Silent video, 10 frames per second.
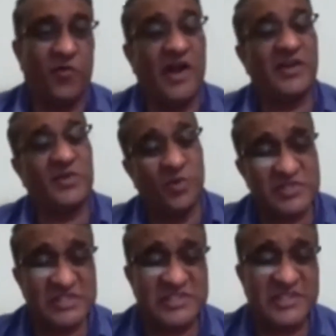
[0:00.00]
What
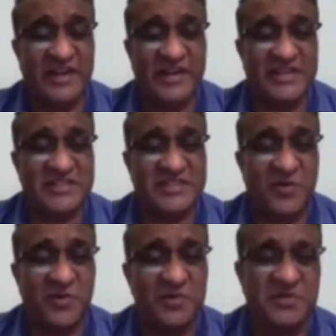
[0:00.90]
courses he takes
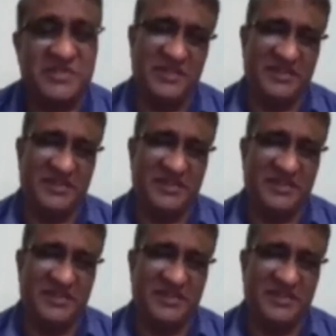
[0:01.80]
now?